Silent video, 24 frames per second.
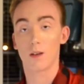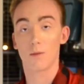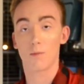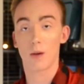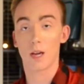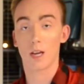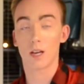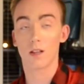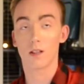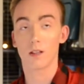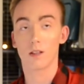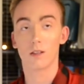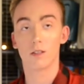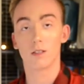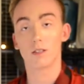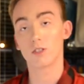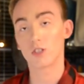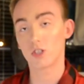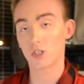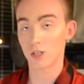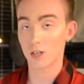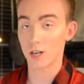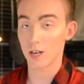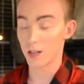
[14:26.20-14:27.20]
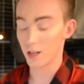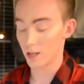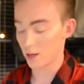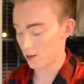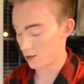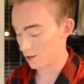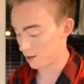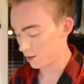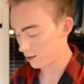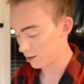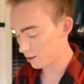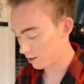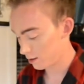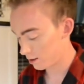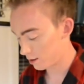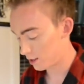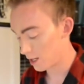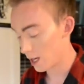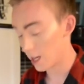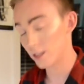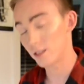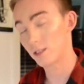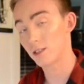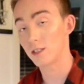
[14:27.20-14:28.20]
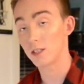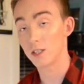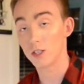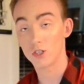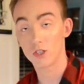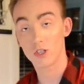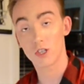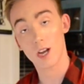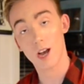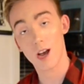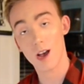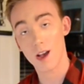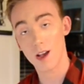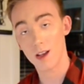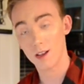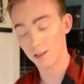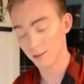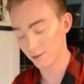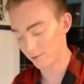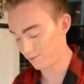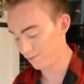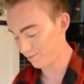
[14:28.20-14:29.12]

and make a little zesty shot.